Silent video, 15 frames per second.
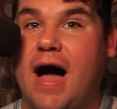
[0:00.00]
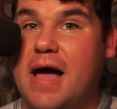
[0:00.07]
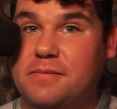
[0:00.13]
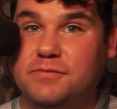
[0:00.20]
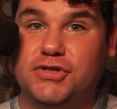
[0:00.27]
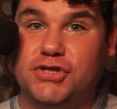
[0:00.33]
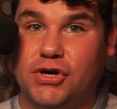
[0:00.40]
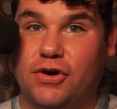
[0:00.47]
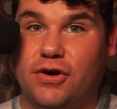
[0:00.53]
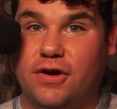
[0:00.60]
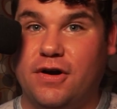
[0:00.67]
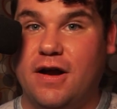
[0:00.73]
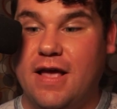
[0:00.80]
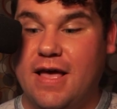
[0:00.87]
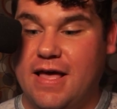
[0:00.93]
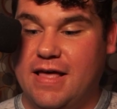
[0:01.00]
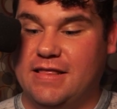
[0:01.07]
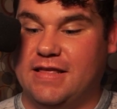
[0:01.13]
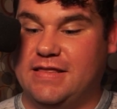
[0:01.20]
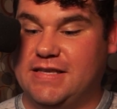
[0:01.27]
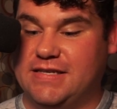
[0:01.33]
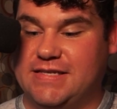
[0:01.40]
I'm sure
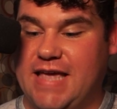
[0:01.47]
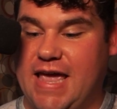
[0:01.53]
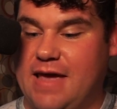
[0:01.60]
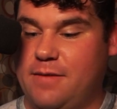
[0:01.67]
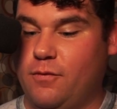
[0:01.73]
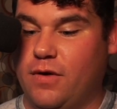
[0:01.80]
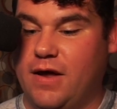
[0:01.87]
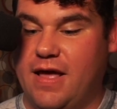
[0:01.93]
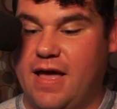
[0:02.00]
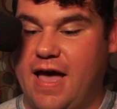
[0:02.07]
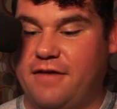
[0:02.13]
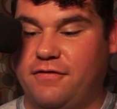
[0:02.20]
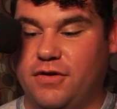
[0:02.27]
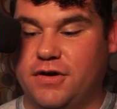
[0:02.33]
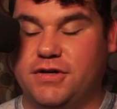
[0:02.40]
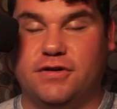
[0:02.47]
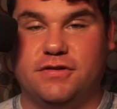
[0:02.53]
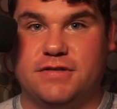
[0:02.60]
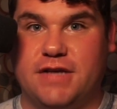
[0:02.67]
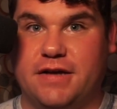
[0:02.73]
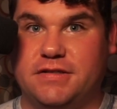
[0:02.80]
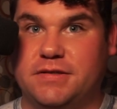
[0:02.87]
that this game, whatever it
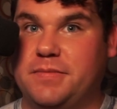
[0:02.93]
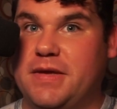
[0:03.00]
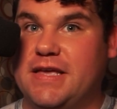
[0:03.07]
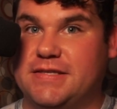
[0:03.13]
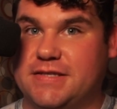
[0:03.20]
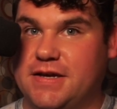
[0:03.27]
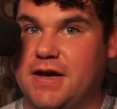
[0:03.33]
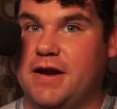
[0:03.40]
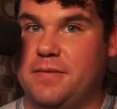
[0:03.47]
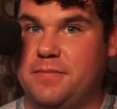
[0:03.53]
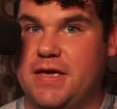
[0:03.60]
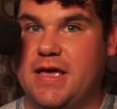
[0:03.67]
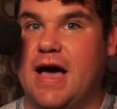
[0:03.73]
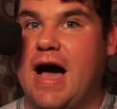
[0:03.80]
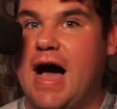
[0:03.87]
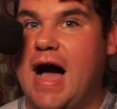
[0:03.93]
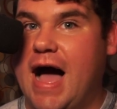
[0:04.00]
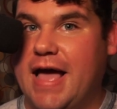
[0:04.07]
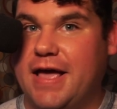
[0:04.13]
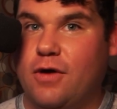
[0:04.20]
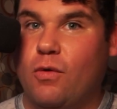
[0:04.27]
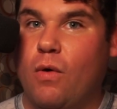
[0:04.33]
turns out to be, it's going to be a
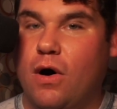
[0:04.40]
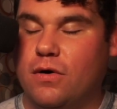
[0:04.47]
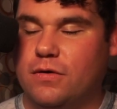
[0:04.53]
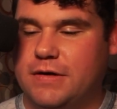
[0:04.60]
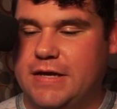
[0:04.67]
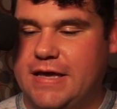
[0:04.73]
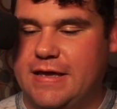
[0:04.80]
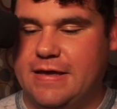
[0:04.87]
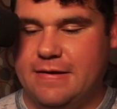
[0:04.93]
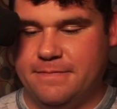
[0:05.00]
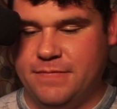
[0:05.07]
high quality.